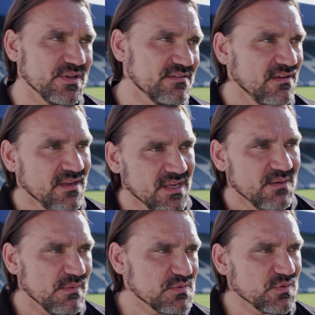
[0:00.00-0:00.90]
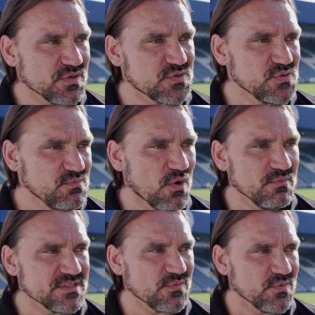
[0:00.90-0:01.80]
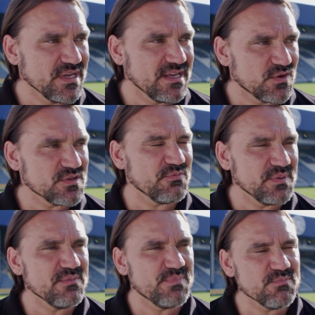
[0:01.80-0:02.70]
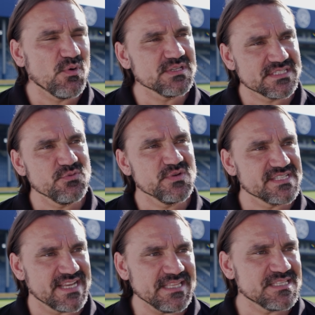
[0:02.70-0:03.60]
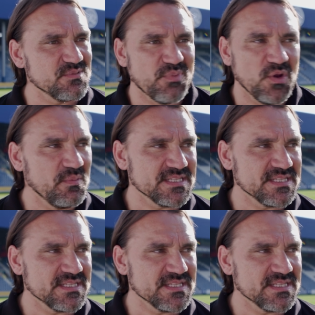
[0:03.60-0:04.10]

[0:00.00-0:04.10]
Had perhaps one or two moments when we could have been a bit more serious against the ball.